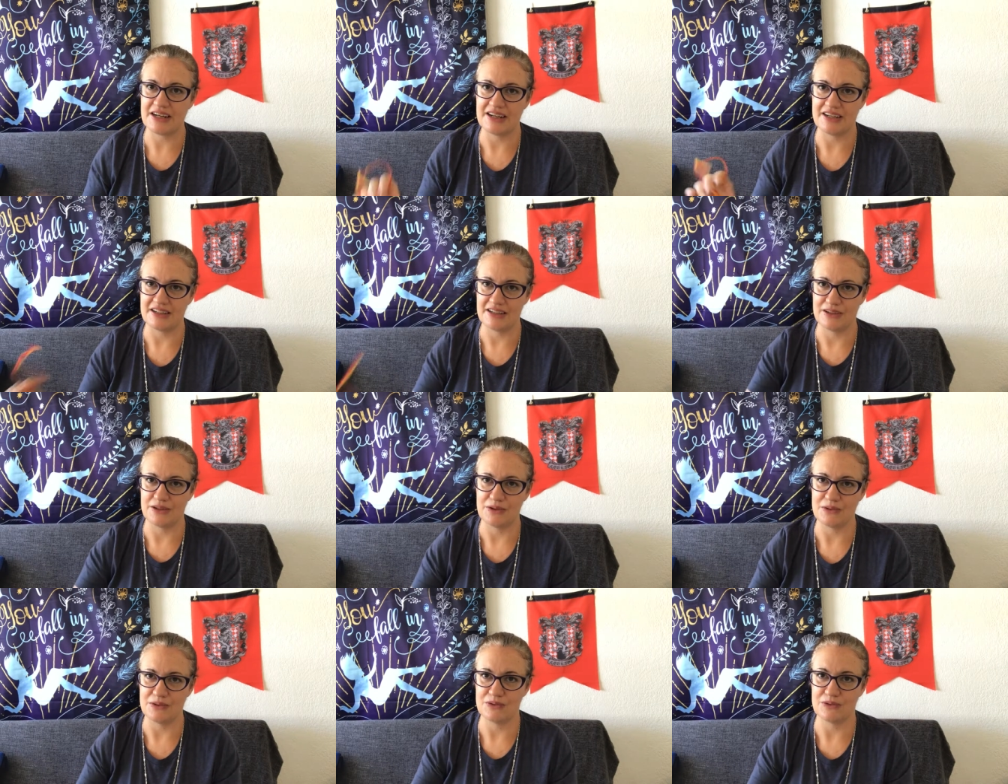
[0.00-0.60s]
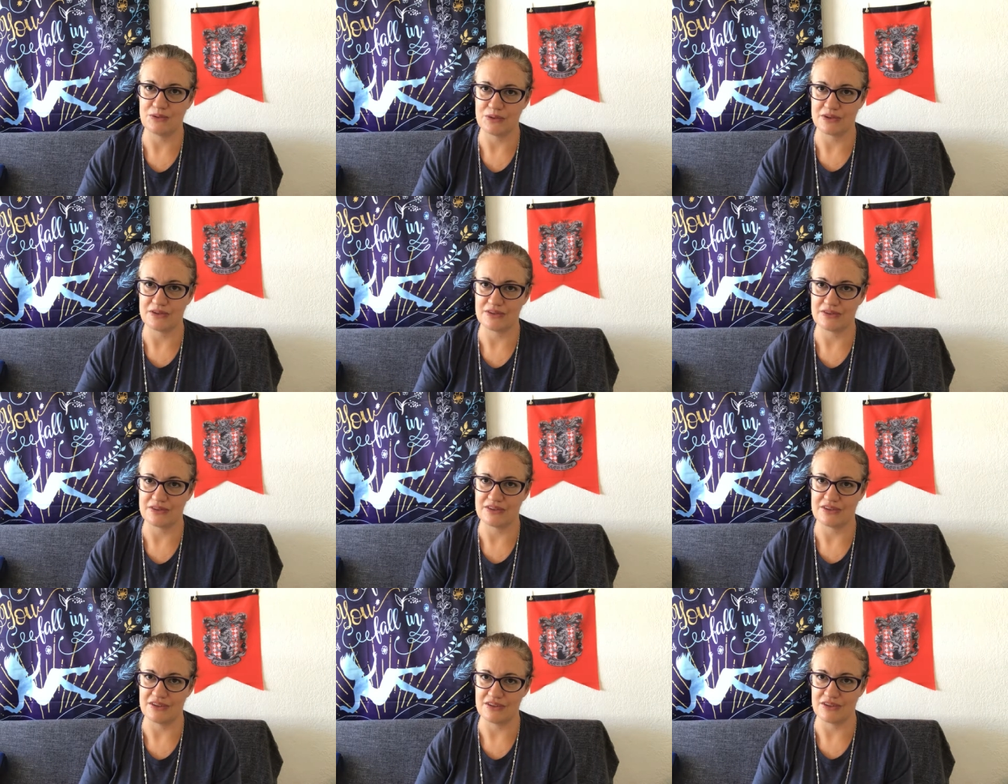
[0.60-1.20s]
I
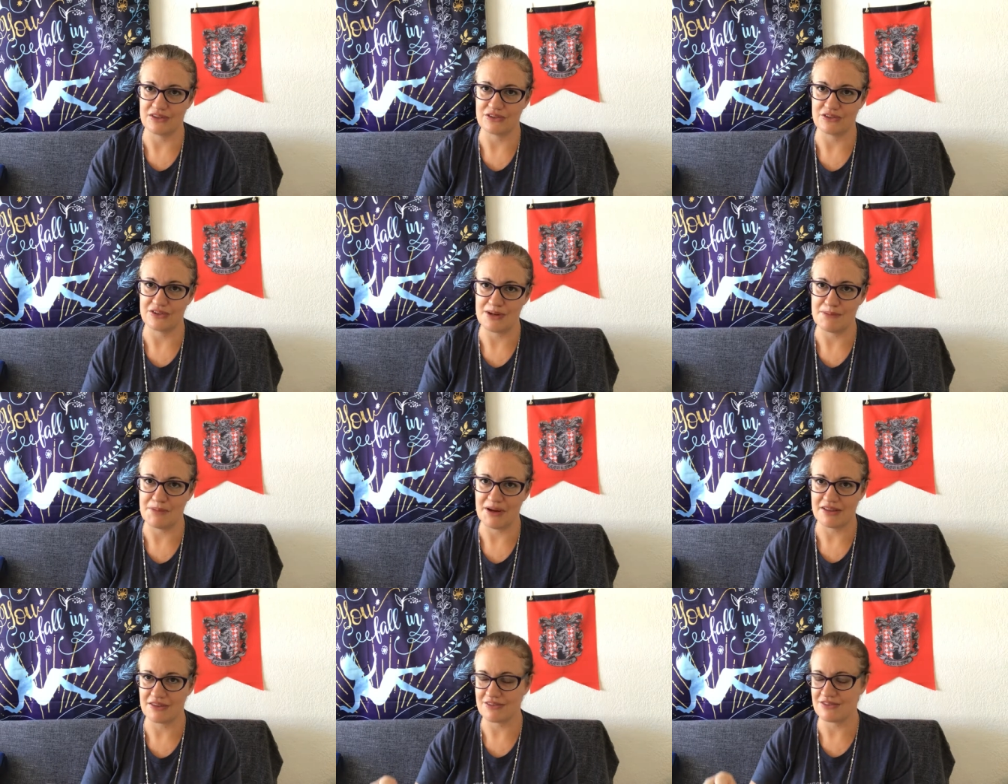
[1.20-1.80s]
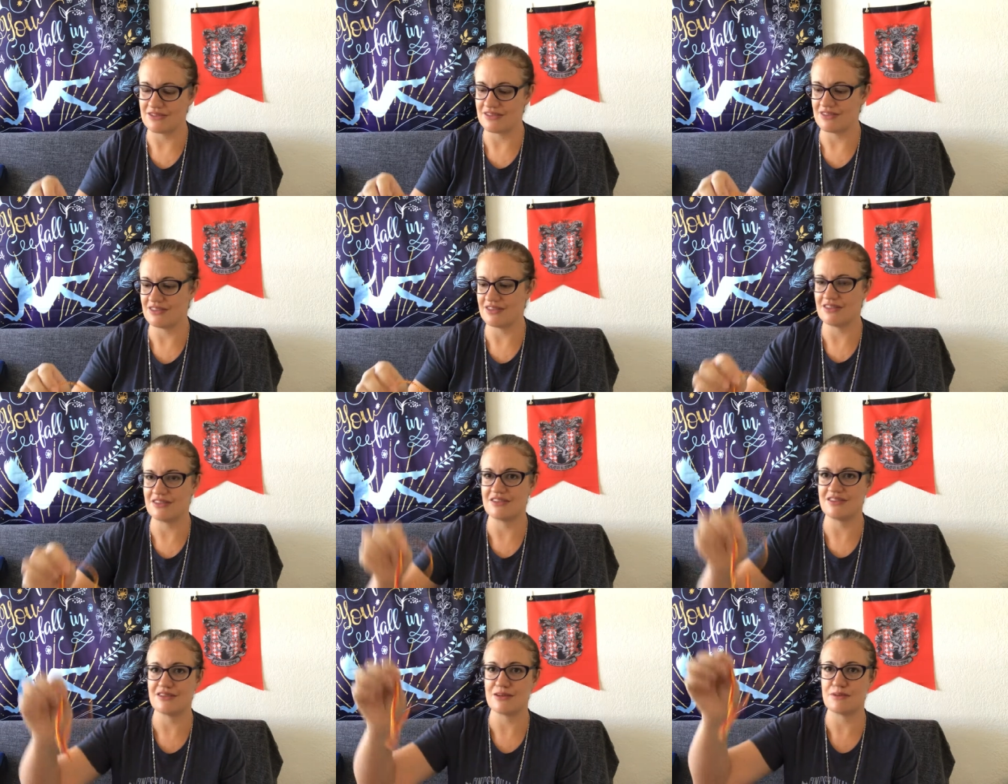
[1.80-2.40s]
ordered the three month
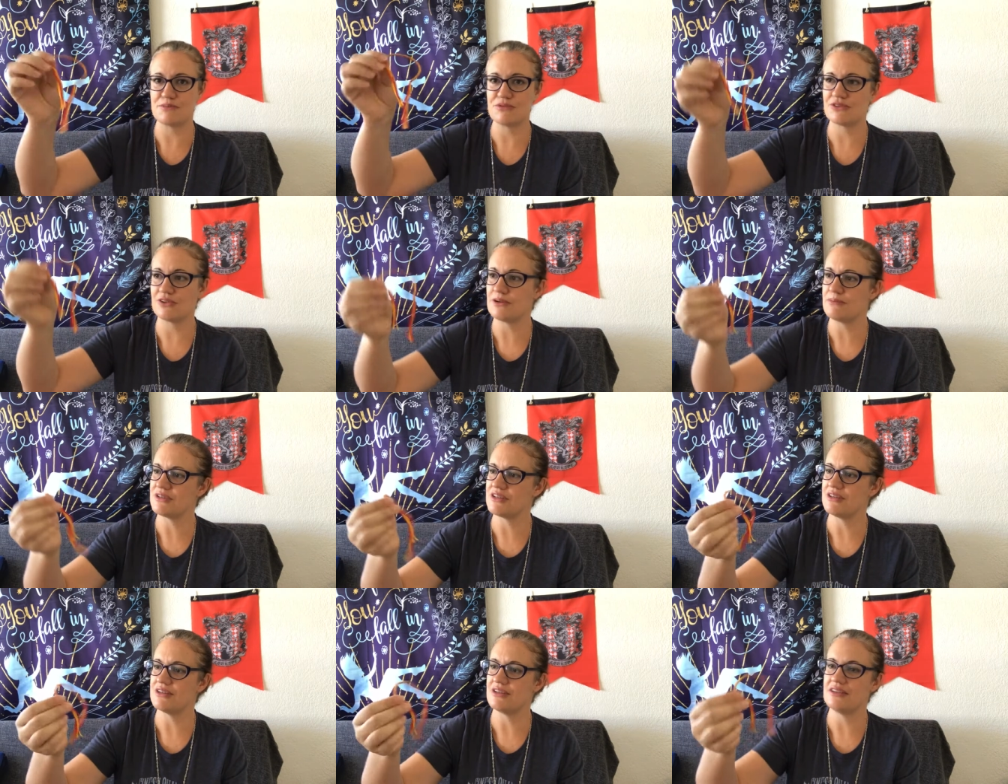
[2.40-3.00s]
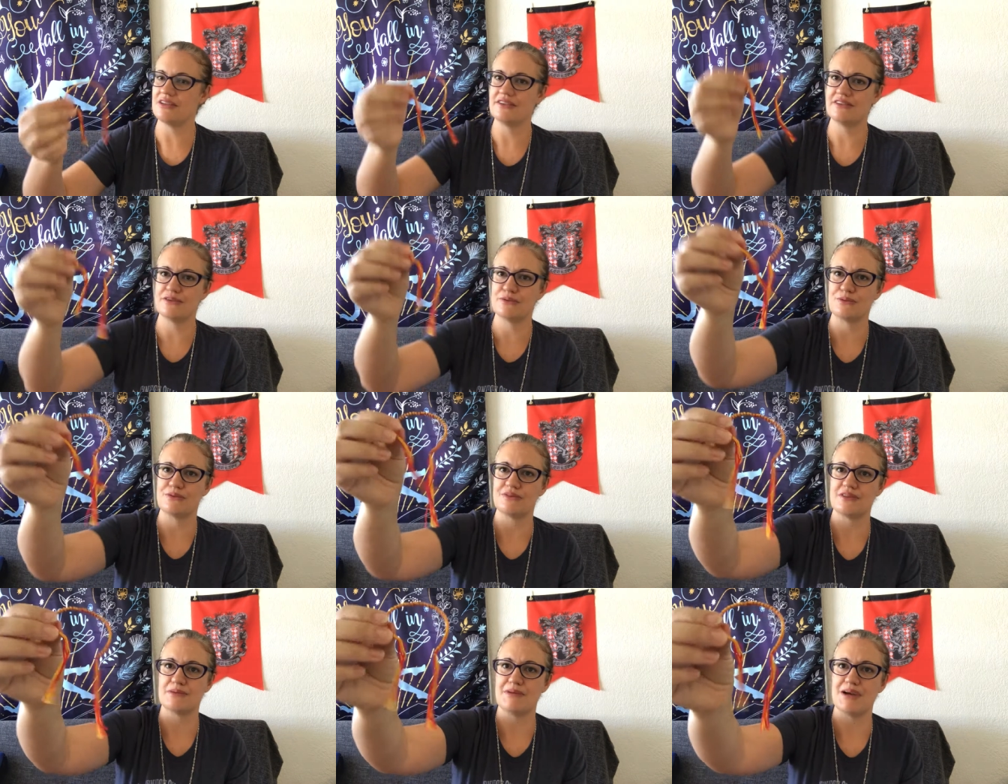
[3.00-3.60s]
subscription. This
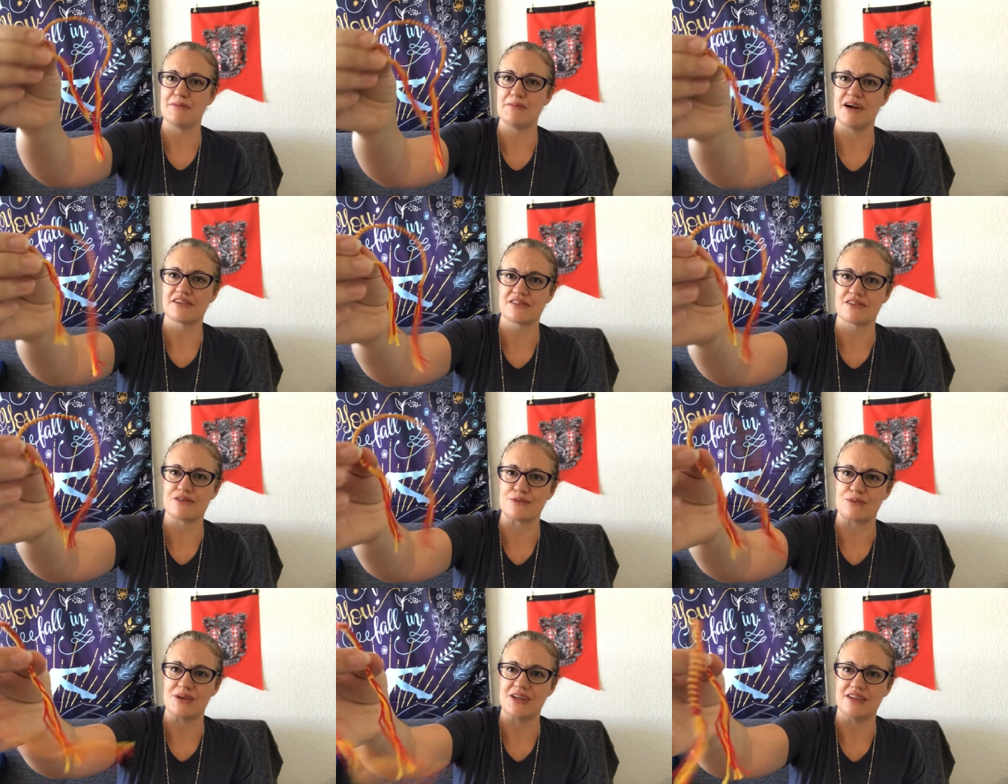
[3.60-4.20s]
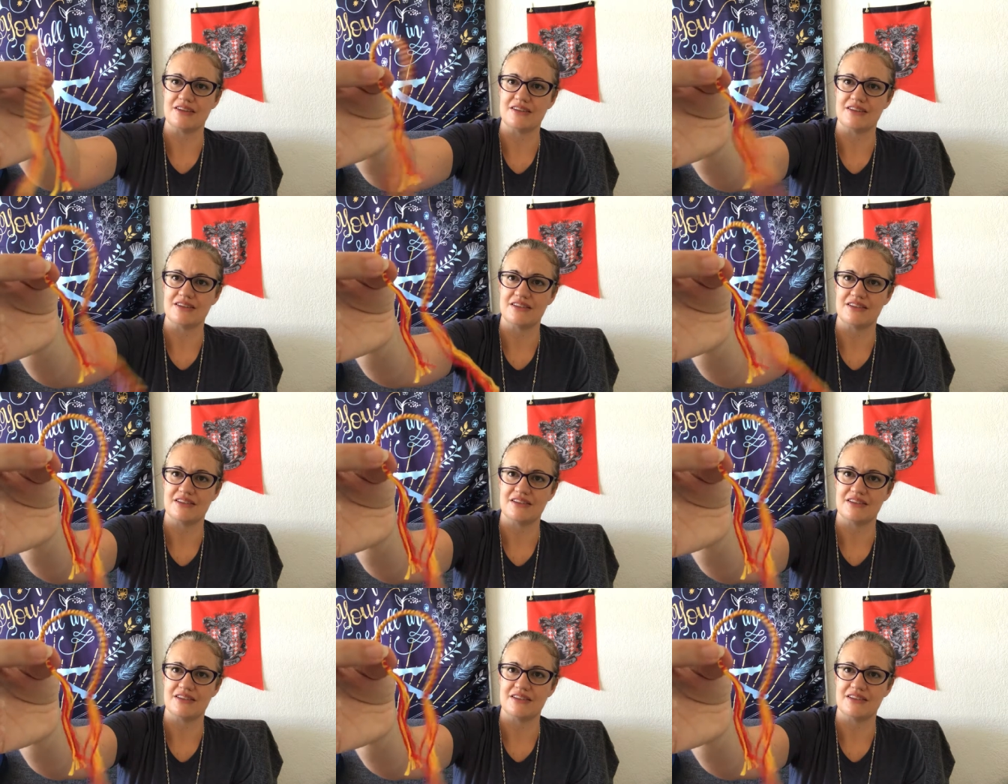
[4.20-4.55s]
was in my box as well.